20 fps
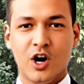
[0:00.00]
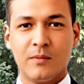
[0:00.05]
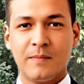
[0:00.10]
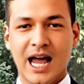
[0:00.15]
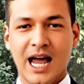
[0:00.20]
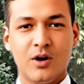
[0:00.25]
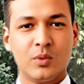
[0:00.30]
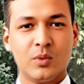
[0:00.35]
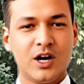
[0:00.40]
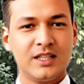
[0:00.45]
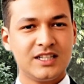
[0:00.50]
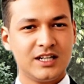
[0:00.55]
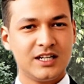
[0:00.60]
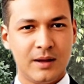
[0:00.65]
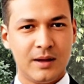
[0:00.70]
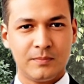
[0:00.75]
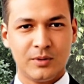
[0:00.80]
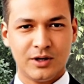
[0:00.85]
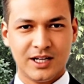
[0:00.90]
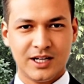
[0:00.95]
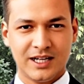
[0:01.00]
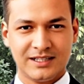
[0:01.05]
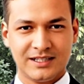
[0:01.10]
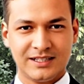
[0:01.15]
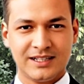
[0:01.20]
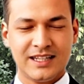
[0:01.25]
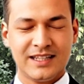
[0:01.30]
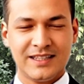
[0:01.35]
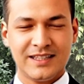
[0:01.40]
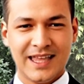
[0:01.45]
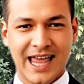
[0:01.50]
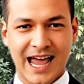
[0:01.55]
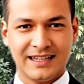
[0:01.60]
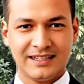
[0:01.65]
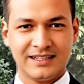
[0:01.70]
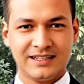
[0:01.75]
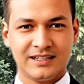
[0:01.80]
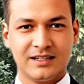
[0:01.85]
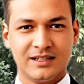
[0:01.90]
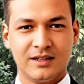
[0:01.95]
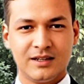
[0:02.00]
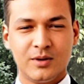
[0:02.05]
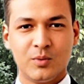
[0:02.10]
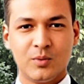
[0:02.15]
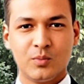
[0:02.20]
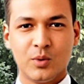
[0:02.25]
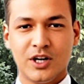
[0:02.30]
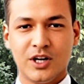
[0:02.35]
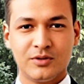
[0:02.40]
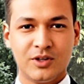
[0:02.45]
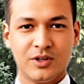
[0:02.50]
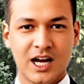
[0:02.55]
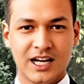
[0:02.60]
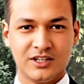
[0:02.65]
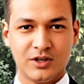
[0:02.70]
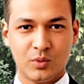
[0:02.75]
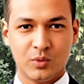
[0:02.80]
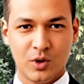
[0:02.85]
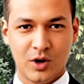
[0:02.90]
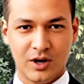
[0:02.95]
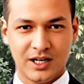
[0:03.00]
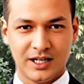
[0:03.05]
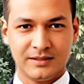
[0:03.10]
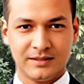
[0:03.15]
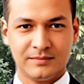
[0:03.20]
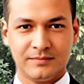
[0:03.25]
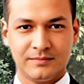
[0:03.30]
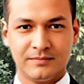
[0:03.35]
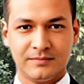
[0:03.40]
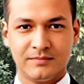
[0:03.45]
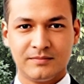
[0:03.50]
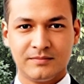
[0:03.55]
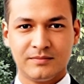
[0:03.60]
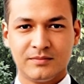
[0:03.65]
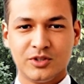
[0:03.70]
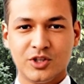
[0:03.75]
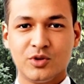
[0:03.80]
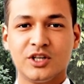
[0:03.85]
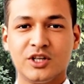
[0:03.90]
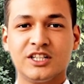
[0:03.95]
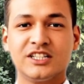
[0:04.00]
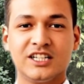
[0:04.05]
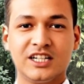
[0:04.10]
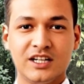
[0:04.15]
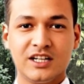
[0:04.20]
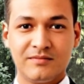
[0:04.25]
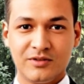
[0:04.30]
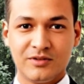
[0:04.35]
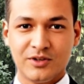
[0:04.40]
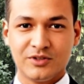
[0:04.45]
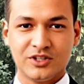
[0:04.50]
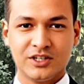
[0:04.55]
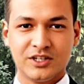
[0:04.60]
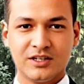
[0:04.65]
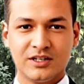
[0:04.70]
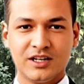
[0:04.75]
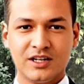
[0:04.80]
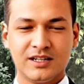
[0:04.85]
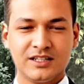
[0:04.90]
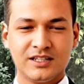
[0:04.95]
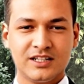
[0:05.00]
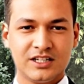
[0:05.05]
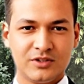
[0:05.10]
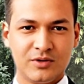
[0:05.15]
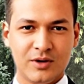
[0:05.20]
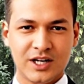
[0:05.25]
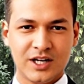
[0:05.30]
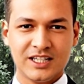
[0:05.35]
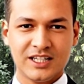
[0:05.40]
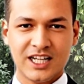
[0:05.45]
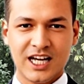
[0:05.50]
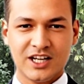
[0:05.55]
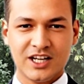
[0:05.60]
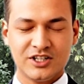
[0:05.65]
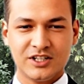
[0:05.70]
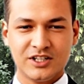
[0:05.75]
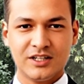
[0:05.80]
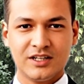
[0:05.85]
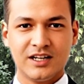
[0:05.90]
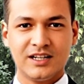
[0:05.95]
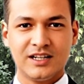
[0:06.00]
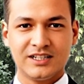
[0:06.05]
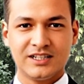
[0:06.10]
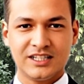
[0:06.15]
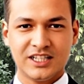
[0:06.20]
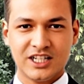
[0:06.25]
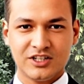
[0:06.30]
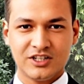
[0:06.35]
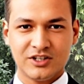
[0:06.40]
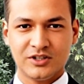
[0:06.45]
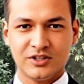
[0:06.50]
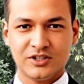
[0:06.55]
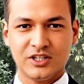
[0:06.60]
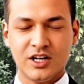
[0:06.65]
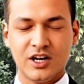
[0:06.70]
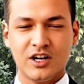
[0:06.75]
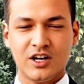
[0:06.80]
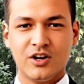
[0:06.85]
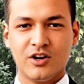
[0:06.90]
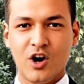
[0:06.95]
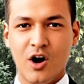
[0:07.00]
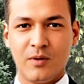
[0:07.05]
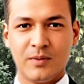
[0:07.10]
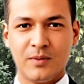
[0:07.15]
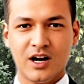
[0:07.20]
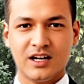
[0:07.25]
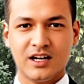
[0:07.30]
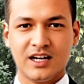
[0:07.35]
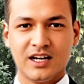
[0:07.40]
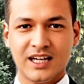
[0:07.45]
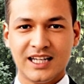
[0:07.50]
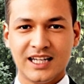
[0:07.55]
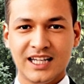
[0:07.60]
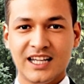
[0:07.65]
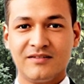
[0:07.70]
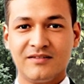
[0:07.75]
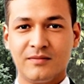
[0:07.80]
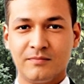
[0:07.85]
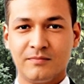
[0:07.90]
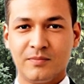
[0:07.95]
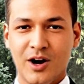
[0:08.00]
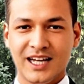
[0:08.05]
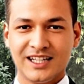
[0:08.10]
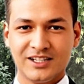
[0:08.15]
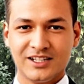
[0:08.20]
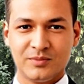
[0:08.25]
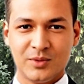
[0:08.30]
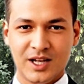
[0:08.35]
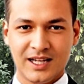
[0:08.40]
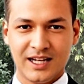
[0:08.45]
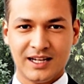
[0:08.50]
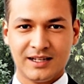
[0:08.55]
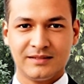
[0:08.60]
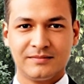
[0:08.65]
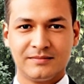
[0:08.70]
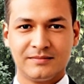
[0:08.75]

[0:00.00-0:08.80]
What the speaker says: matter what the number is, that's when you got to worry. You can see confusion, disorientation, seizures, coma, even brain swelling.